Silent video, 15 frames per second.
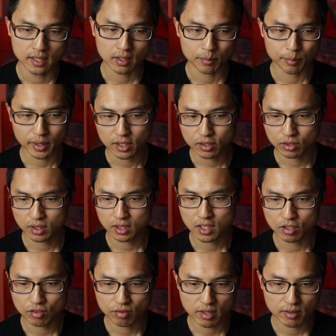Now, compared to the
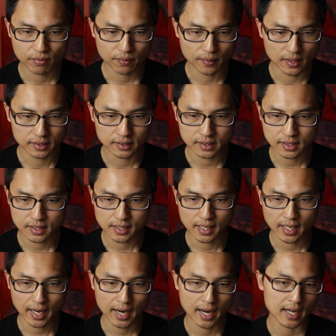Key Street funds,
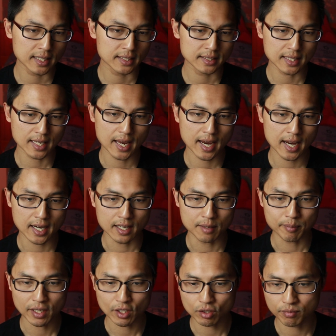it has a
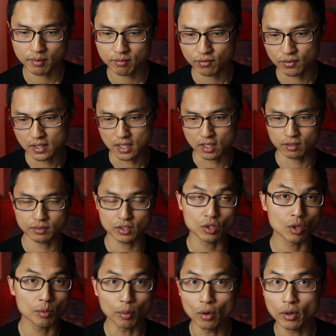management fee of
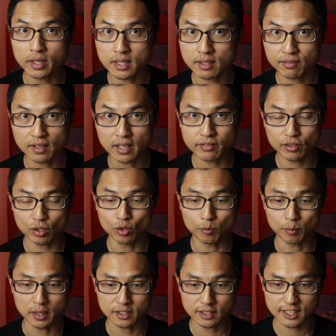
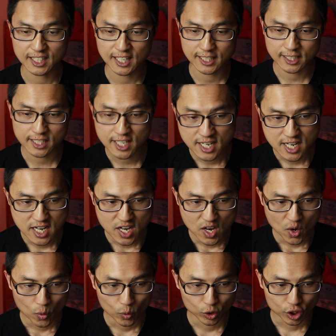0.52%,
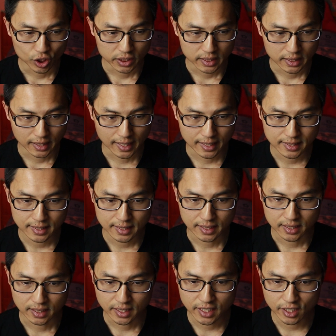which is less
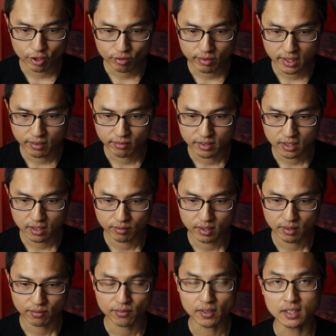than the Key Street
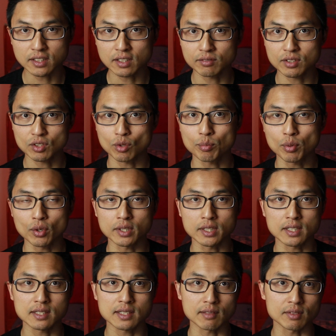Conservative Fund of
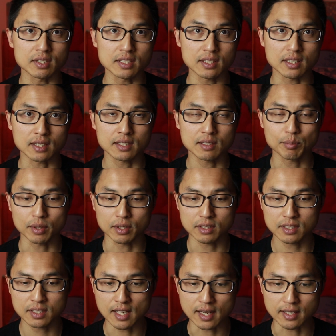
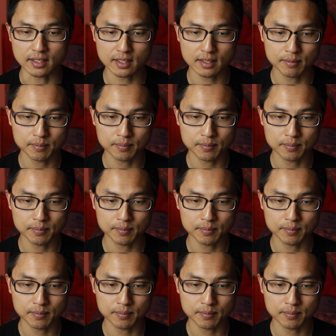0.76%.